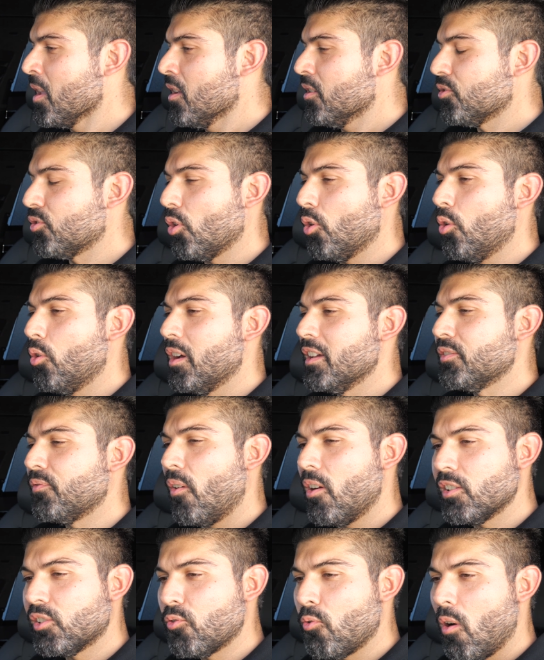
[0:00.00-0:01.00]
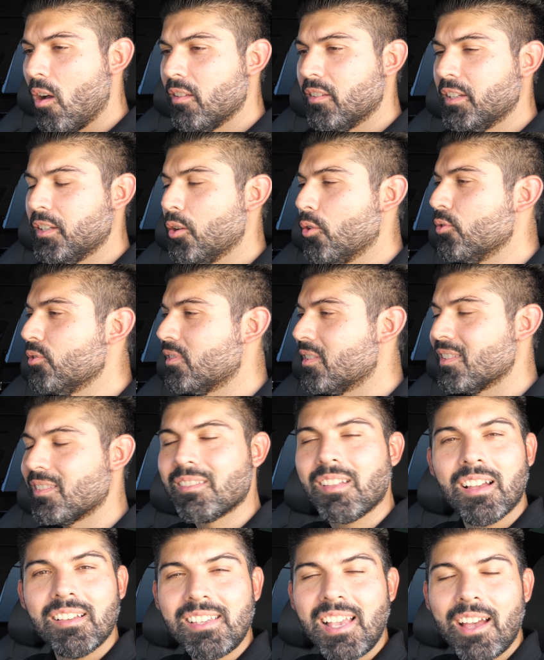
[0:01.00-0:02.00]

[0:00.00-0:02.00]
So as far as quality goes, this does